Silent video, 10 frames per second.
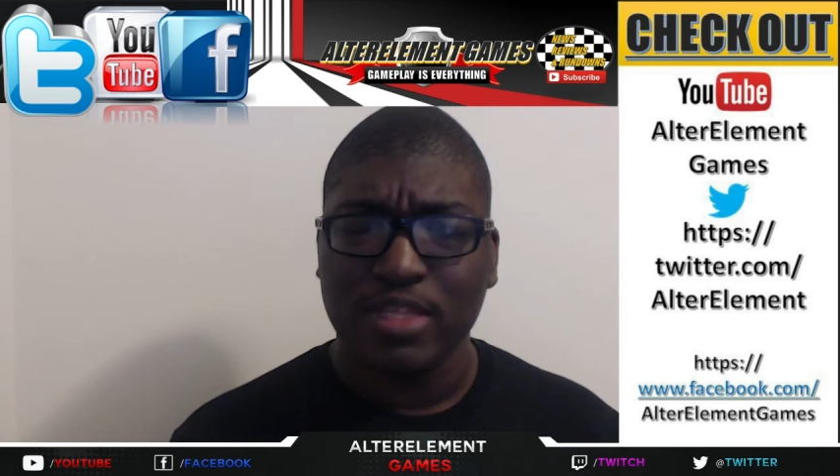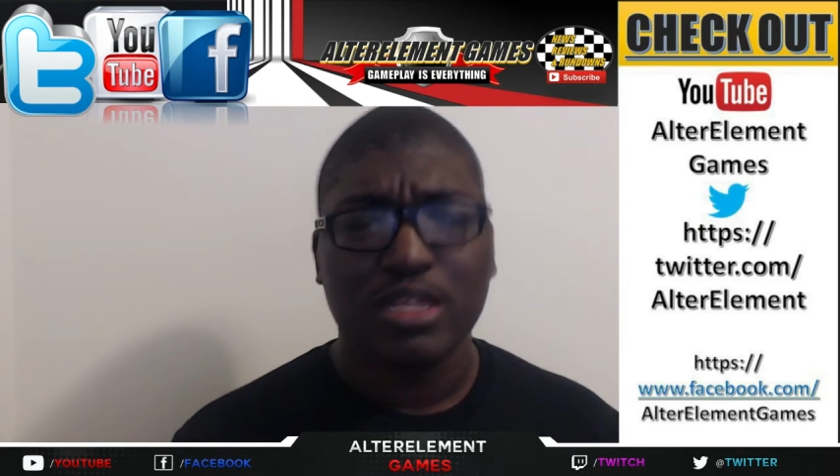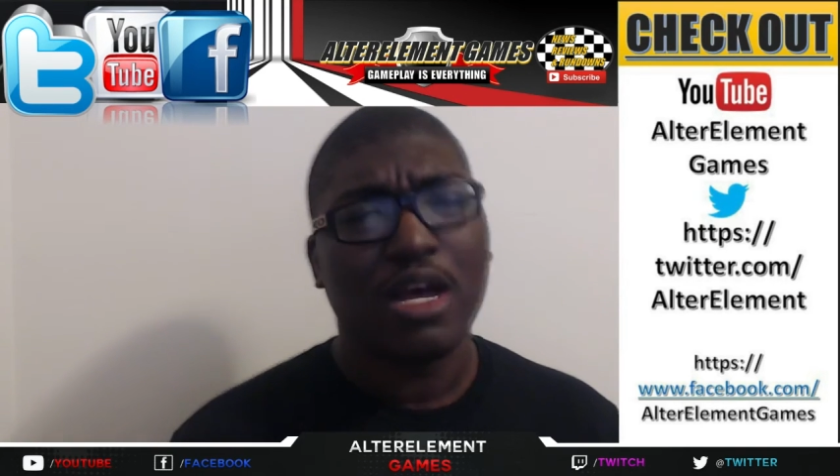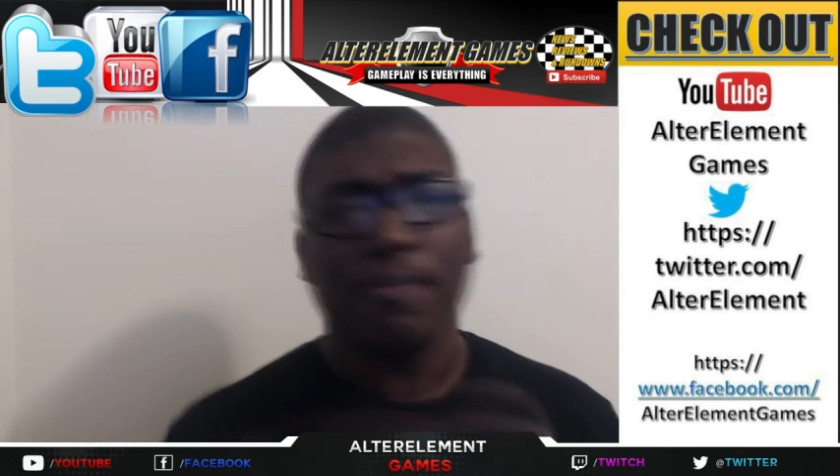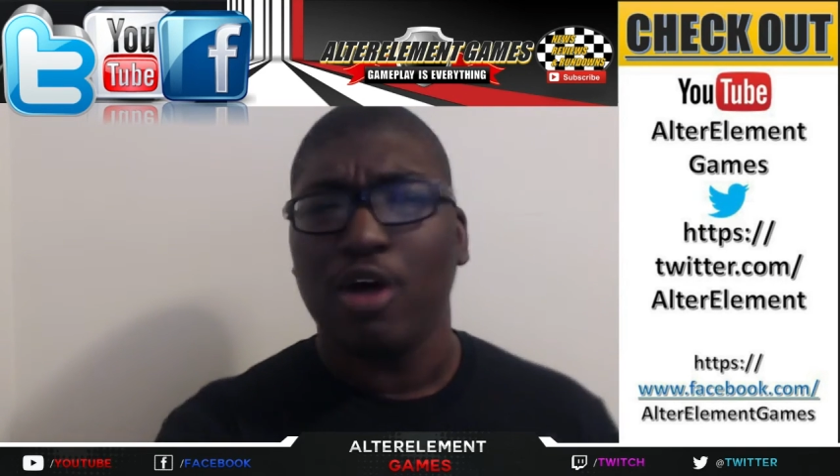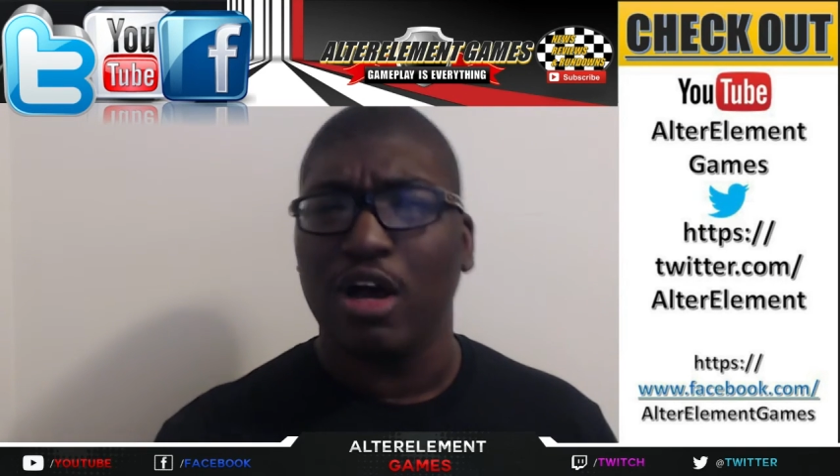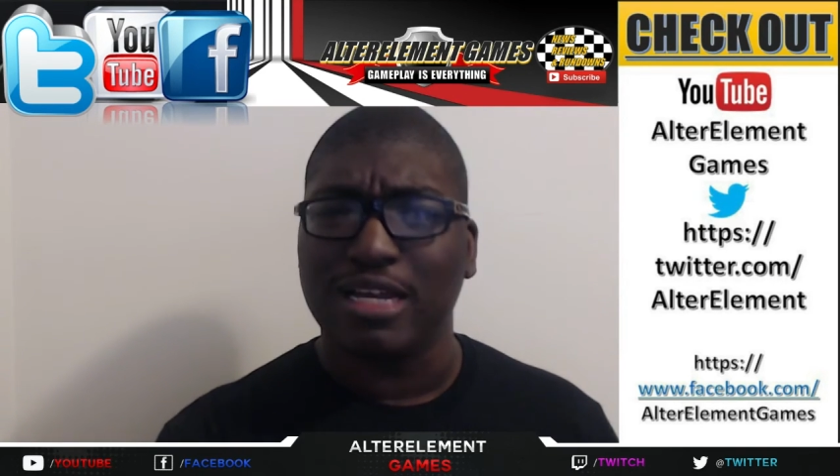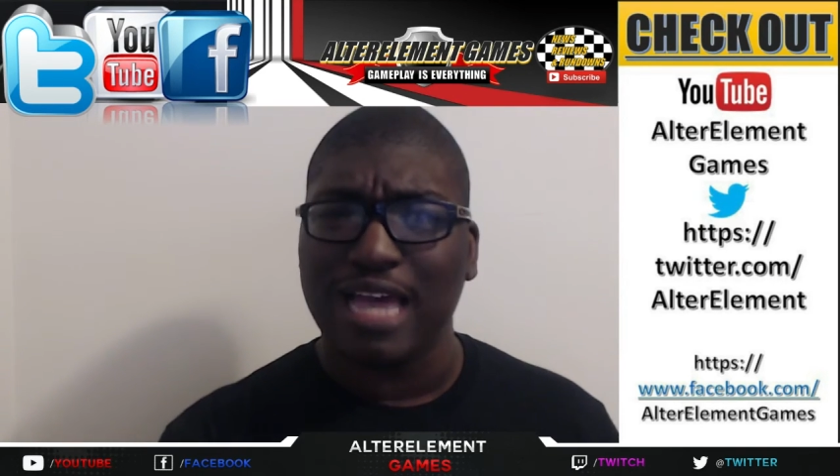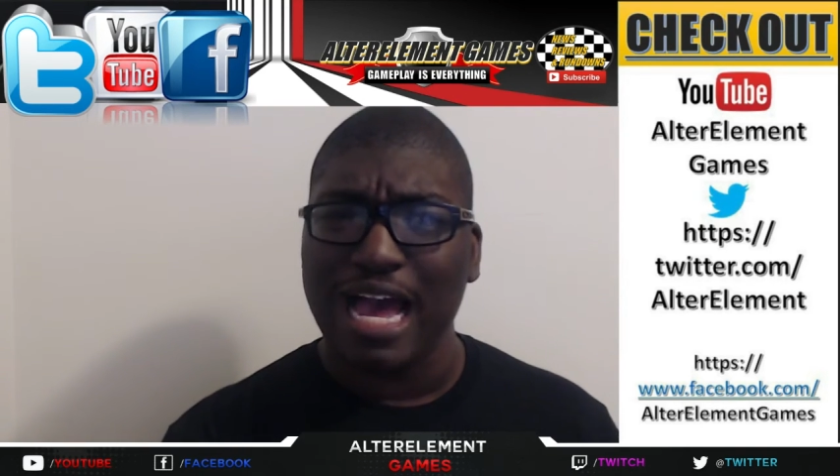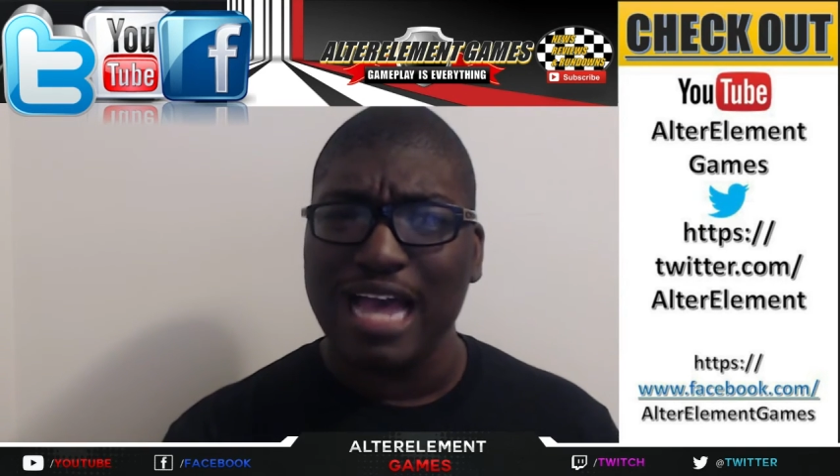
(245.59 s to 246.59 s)
Come
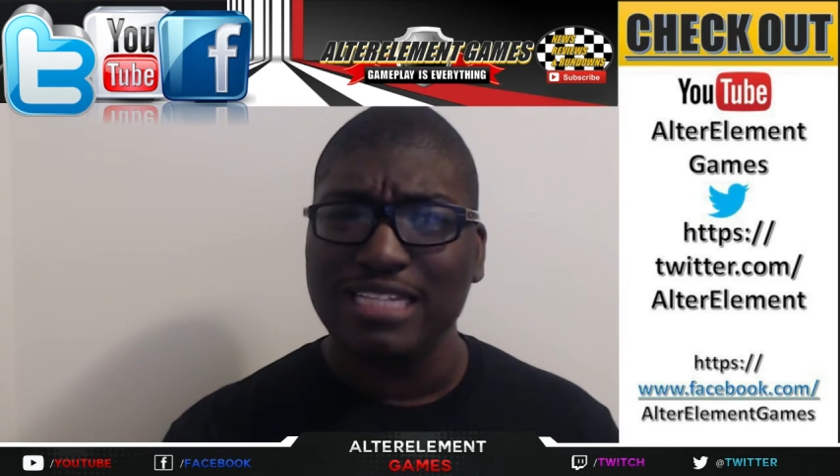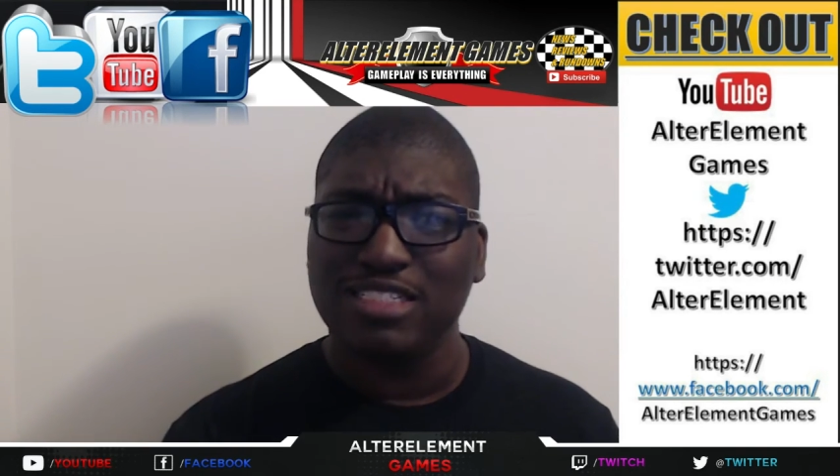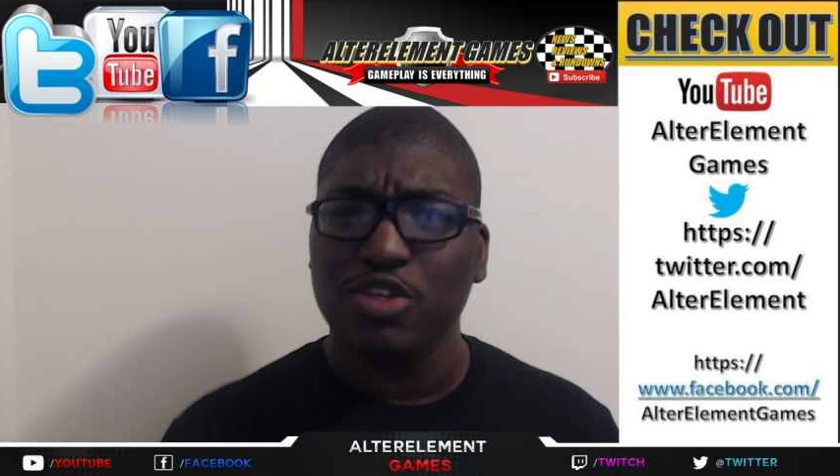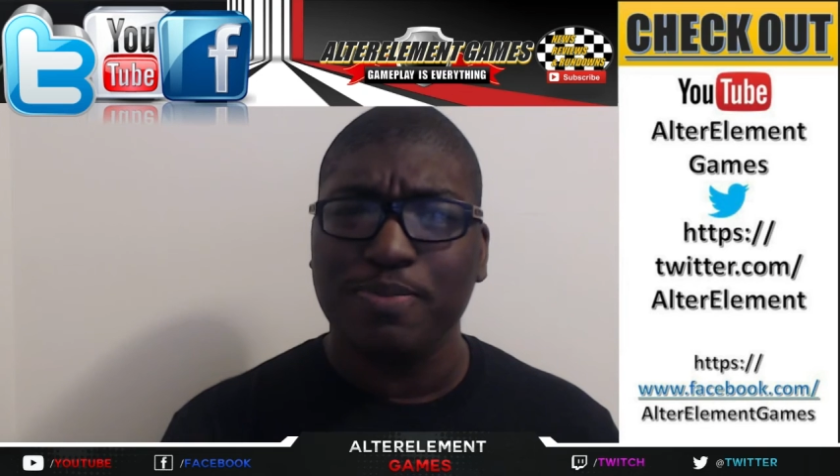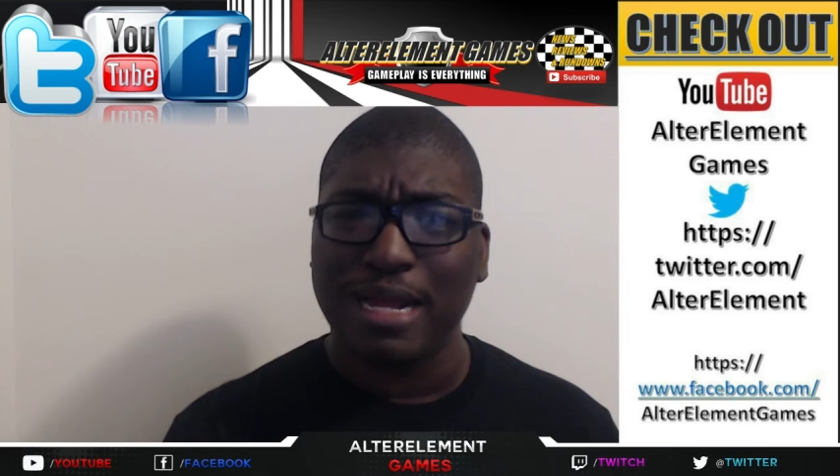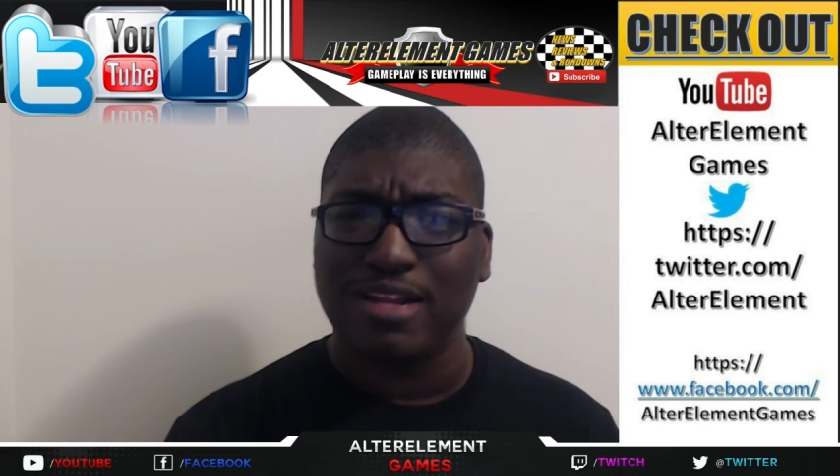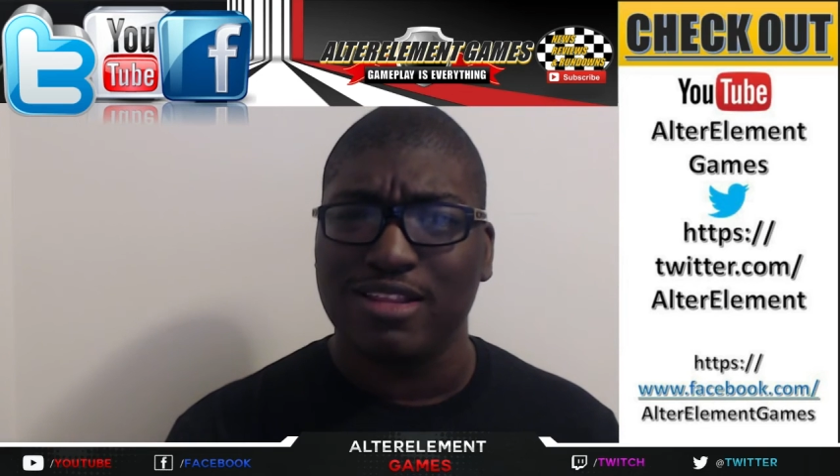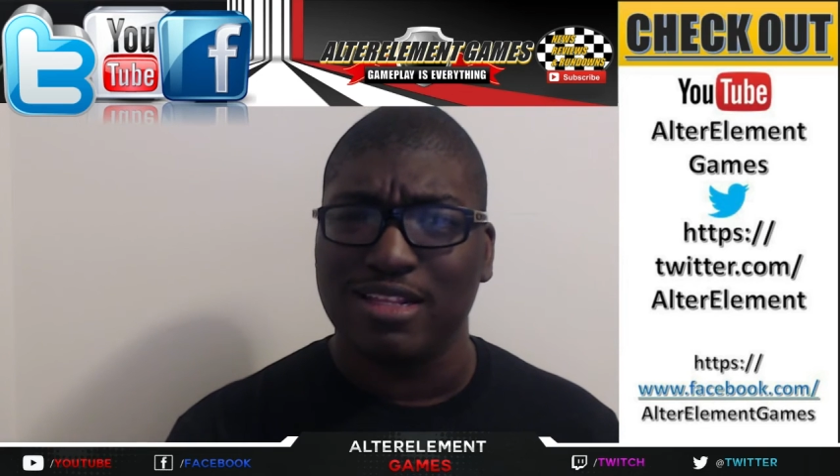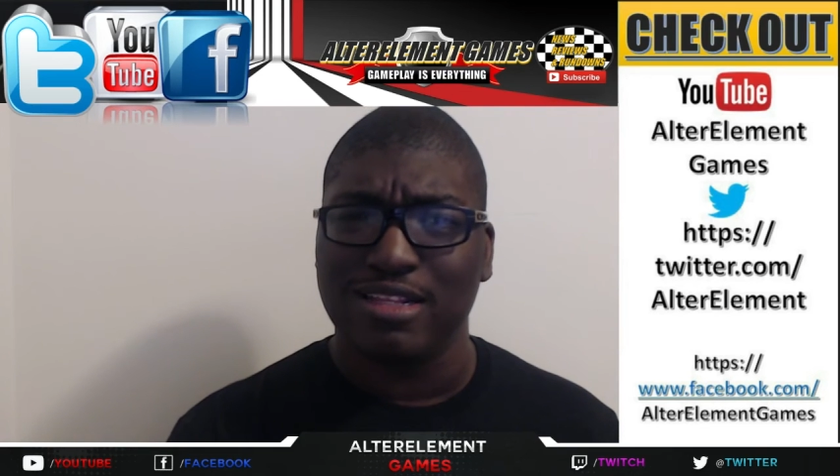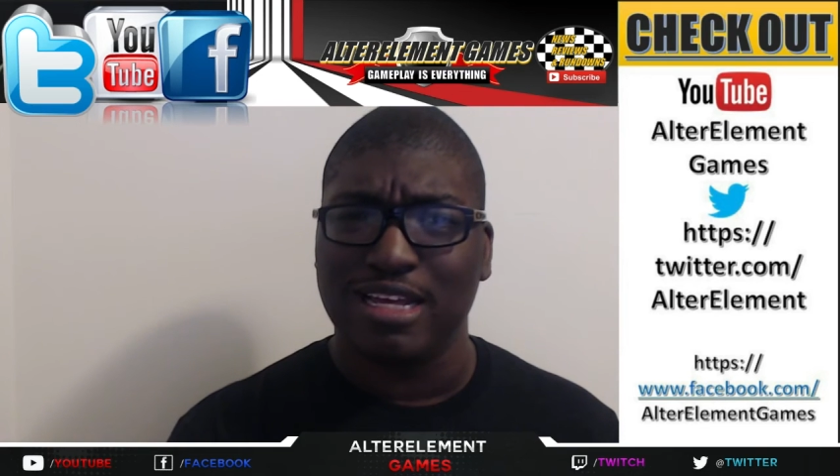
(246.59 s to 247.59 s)
on, guys. Do better
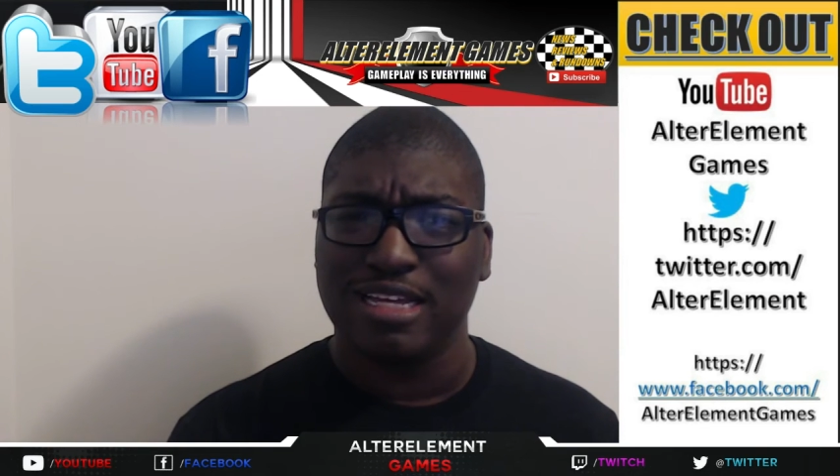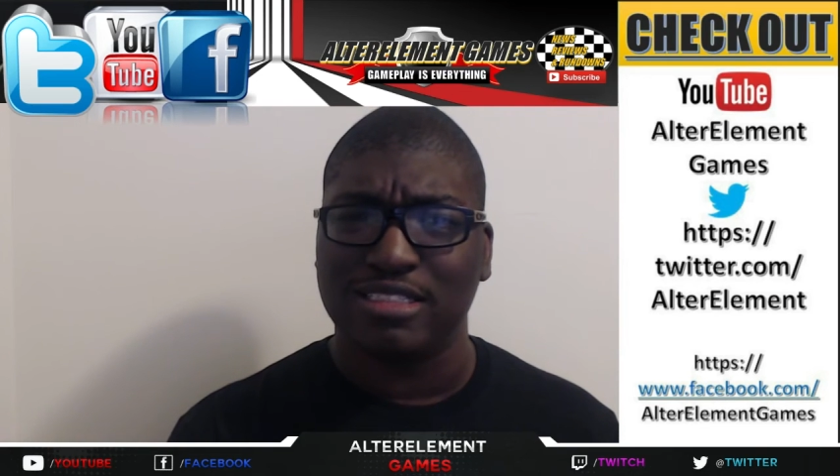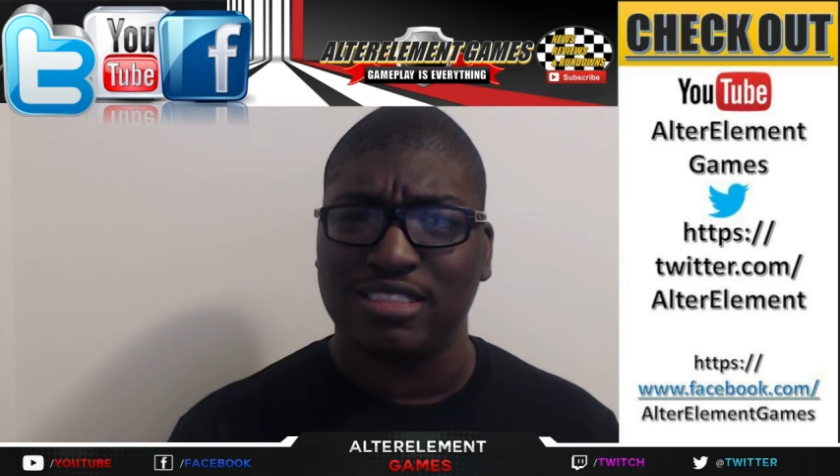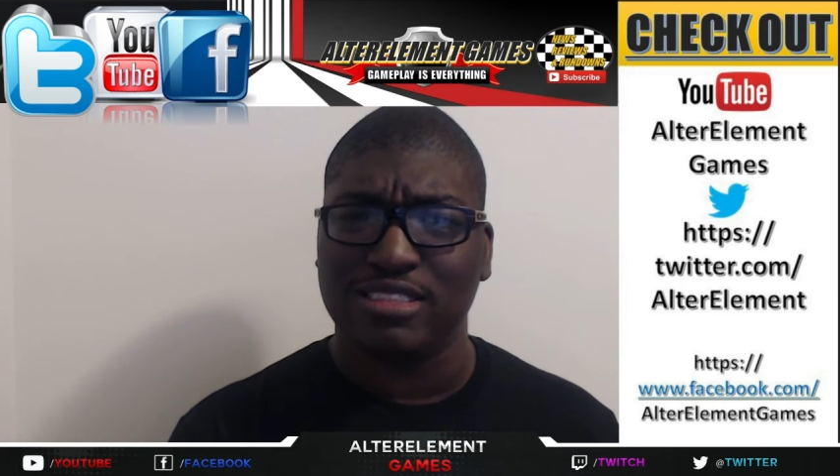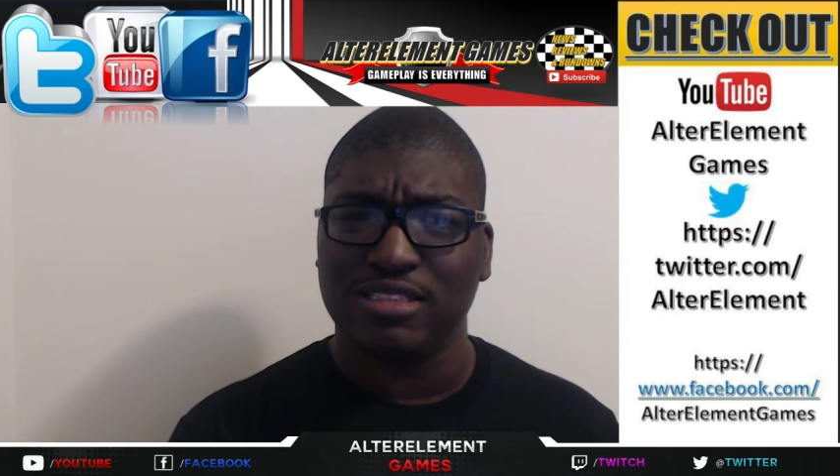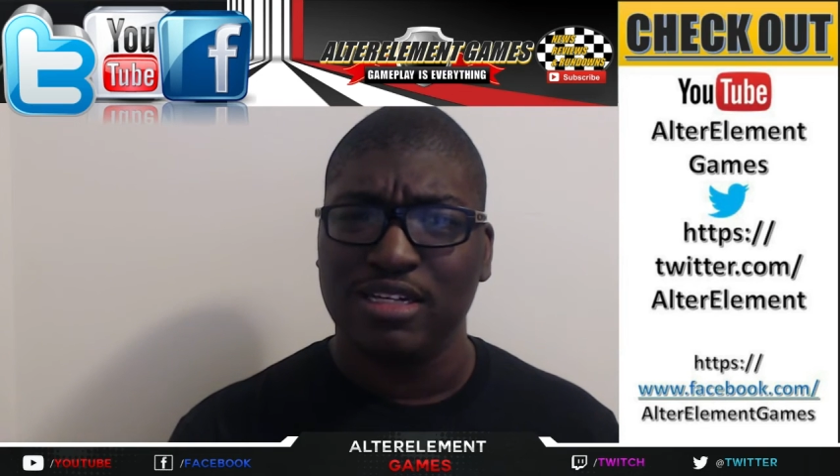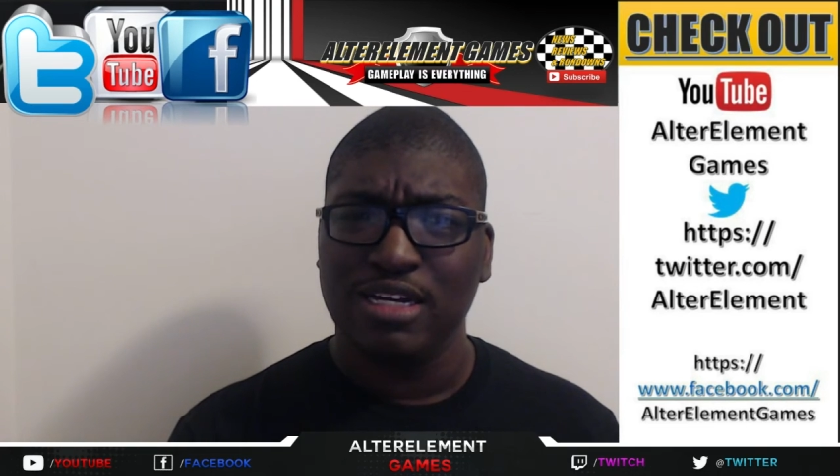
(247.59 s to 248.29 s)
than this.